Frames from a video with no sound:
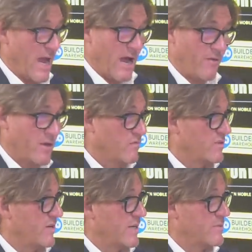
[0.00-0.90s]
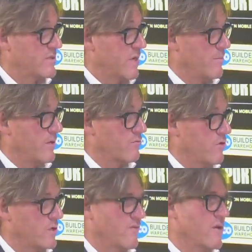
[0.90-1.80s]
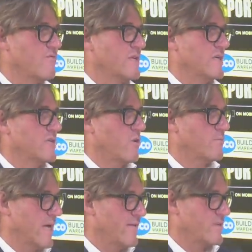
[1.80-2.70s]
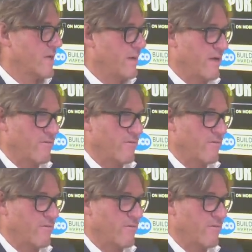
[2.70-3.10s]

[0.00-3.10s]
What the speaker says: how their youth development is coming through. Because I've only really seen Tom Davies come